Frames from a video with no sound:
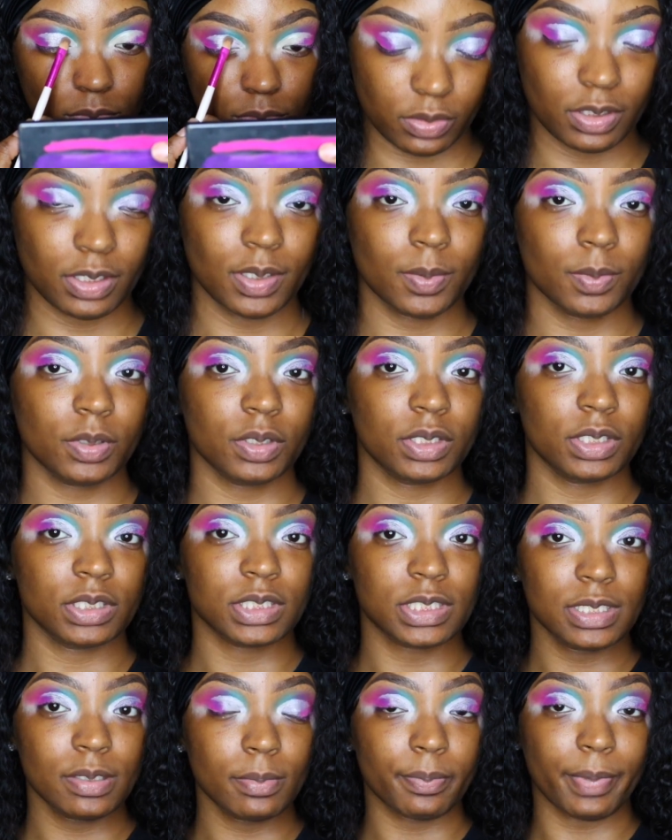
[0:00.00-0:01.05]
Then I'm going to
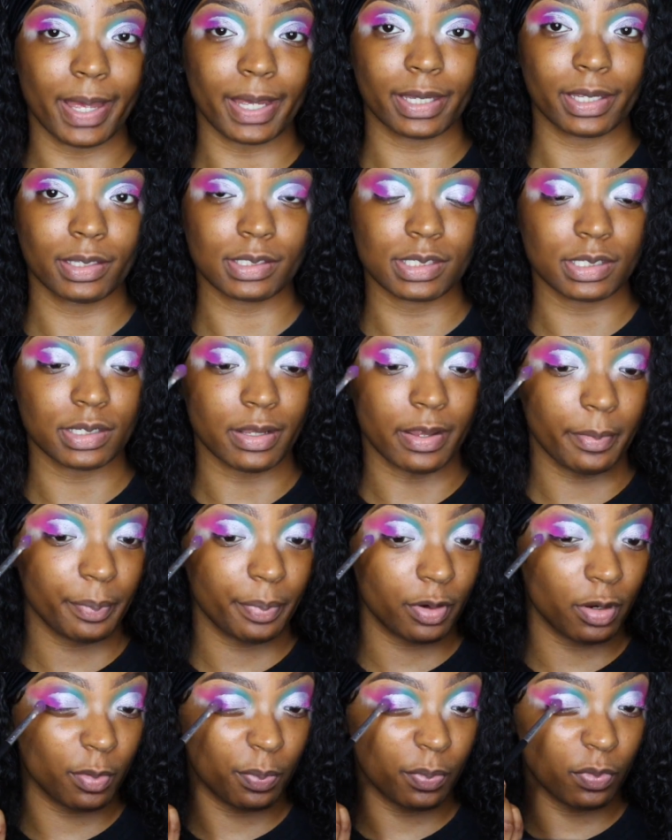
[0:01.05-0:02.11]
dip back into that
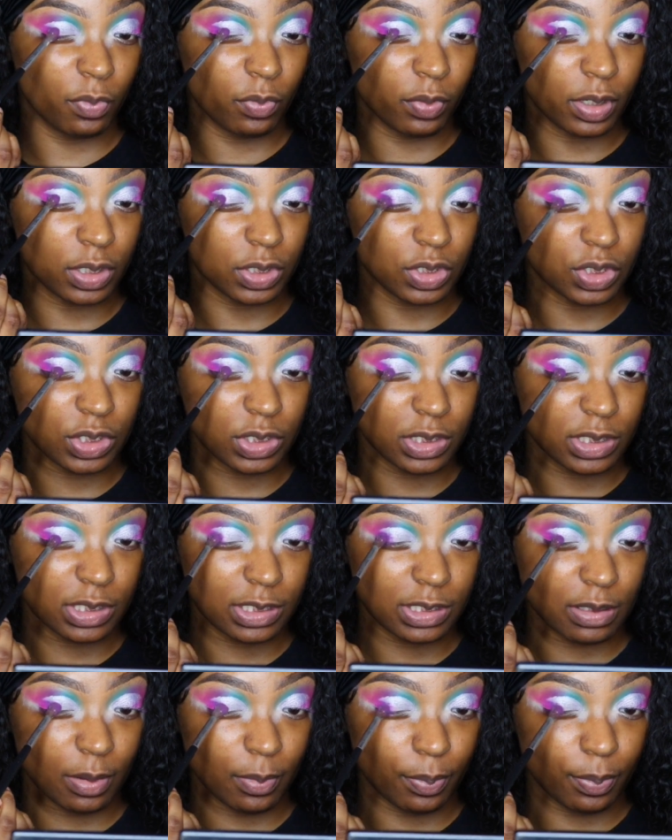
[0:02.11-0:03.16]
purple and
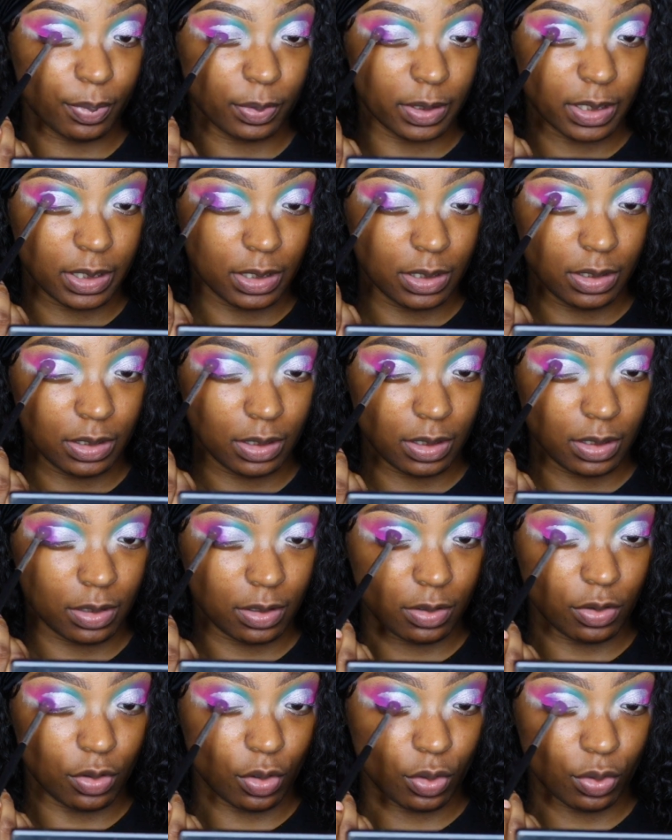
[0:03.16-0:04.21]
just blend
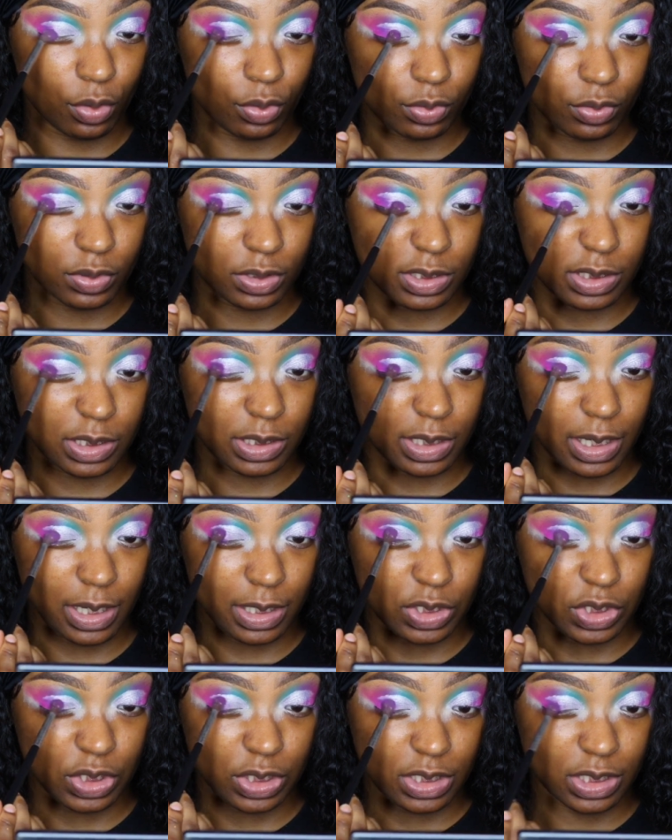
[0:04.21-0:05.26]
those
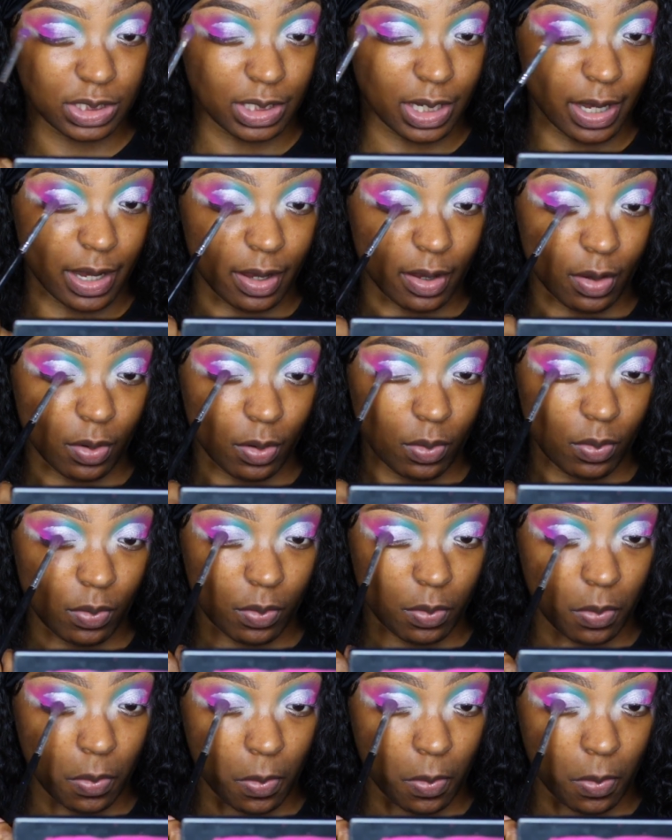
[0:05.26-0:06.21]
edges out.